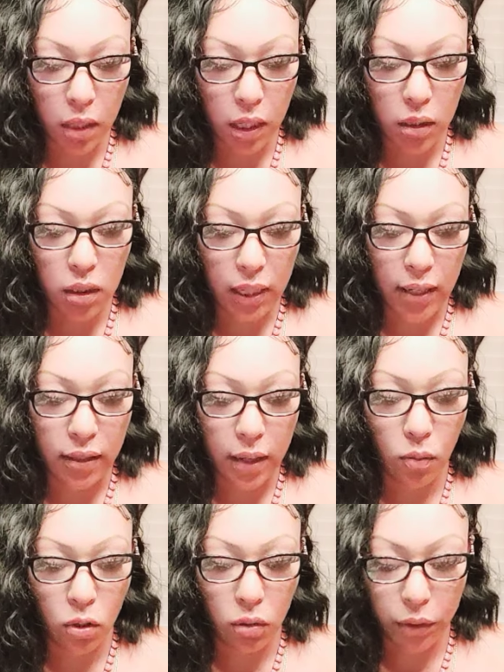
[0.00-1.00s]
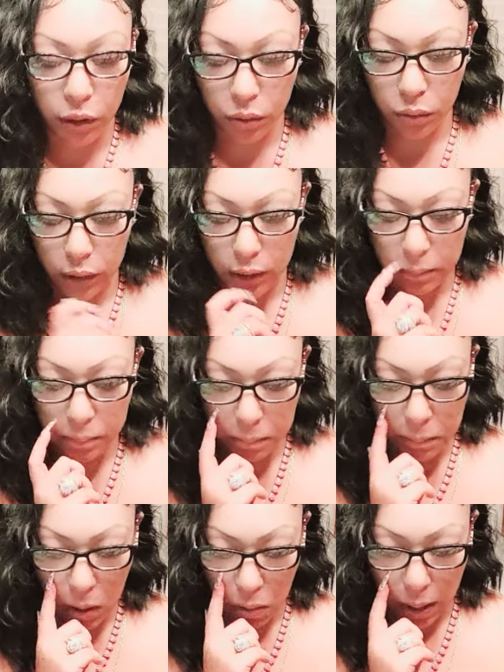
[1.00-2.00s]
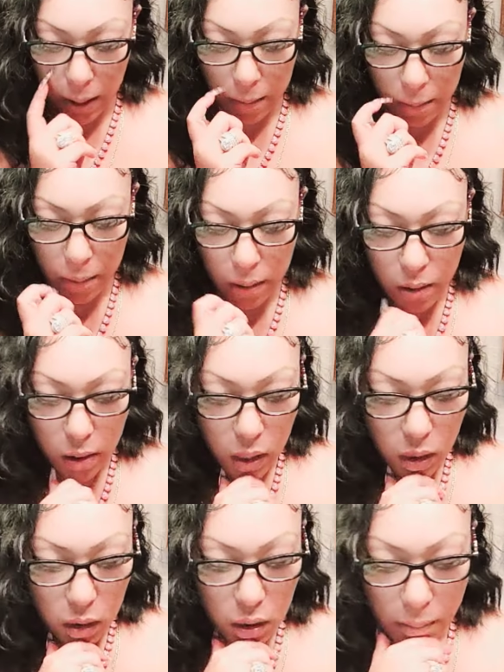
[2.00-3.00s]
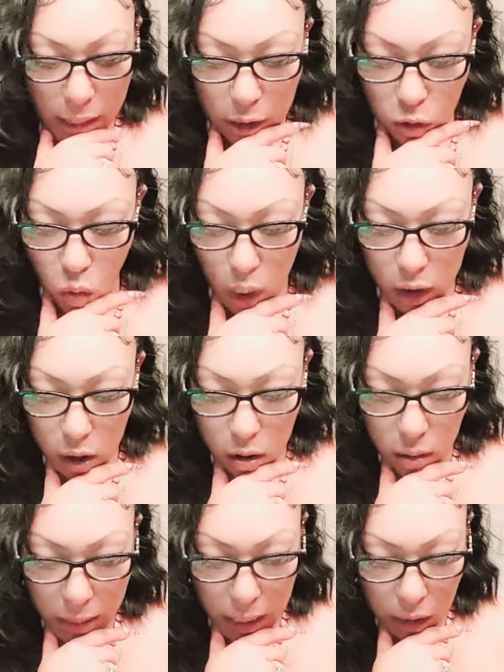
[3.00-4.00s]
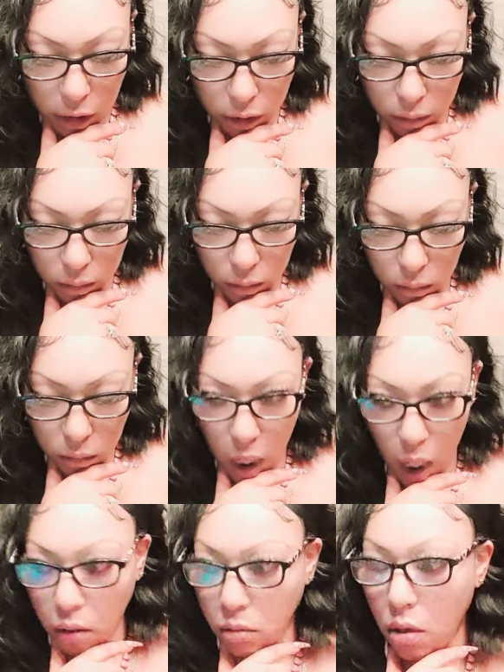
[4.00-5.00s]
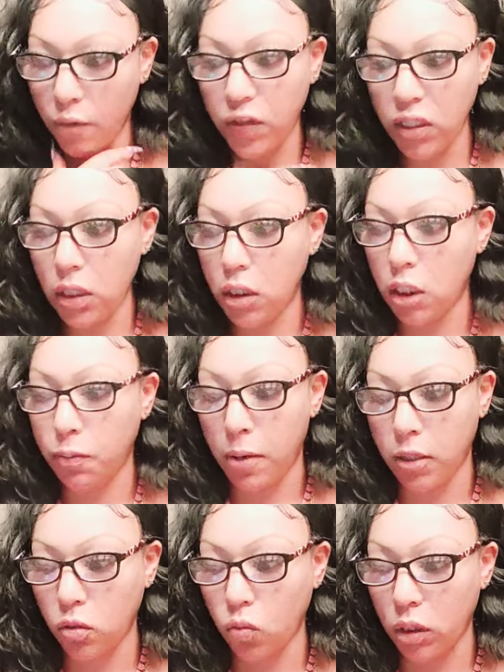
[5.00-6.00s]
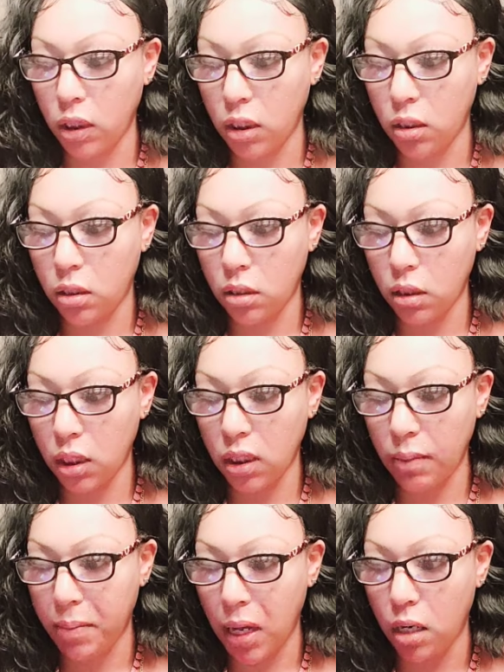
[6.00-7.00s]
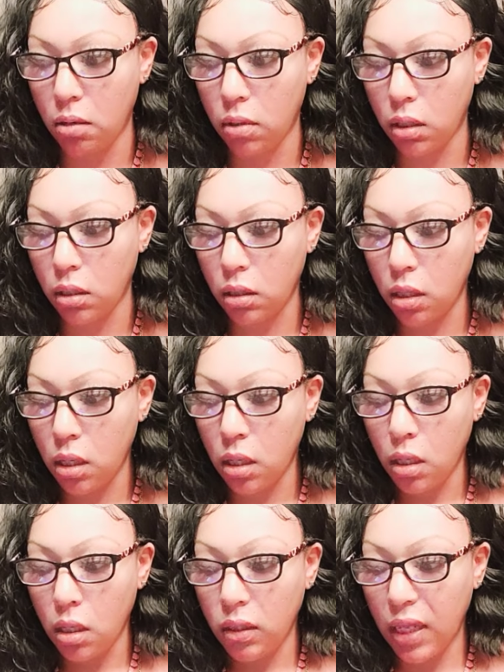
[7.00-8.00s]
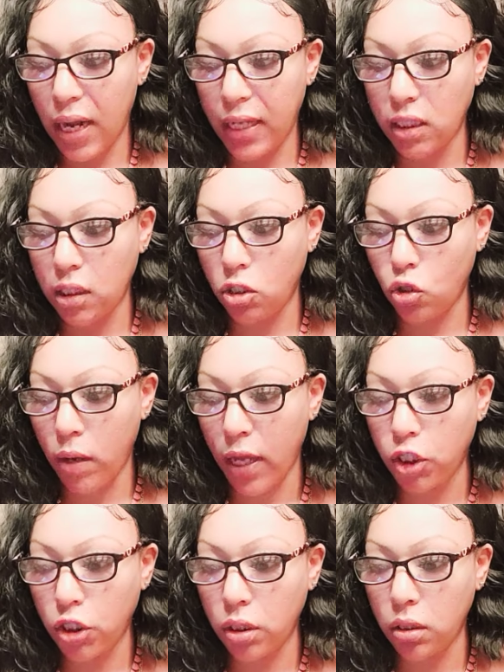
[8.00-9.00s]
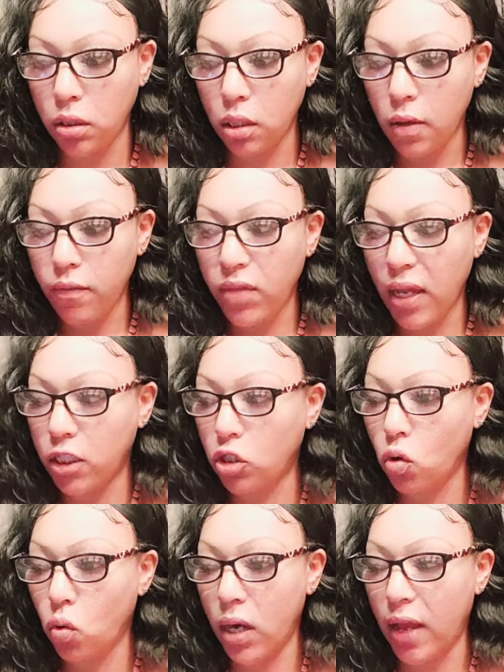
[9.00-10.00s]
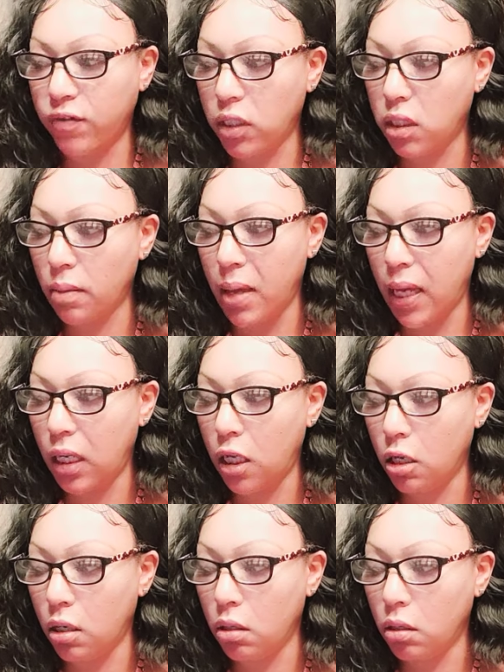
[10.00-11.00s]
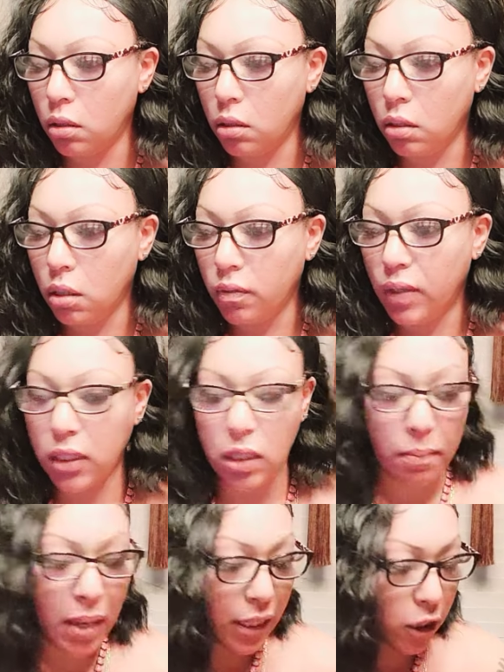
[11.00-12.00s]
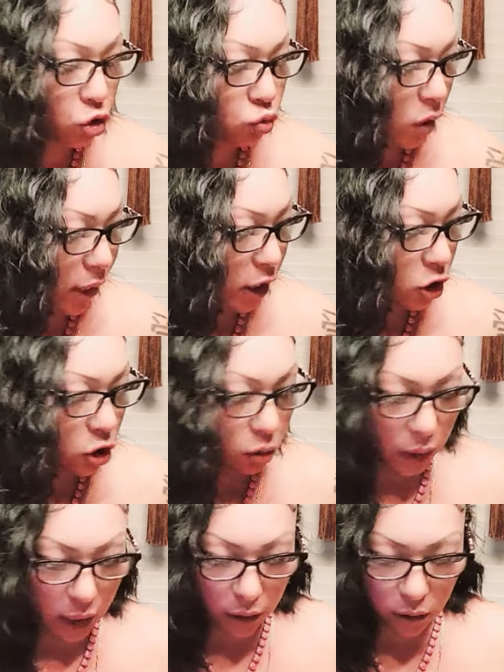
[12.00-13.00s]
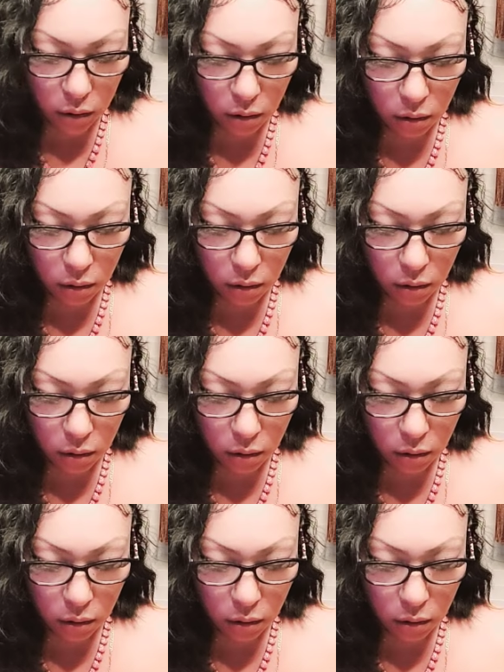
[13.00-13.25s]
in saying they want a reunion, okay? Somebody's watching somebody here. I don't know if this is this person with this this admirer that has this attraction that is going after somebody here, that somebody is running to here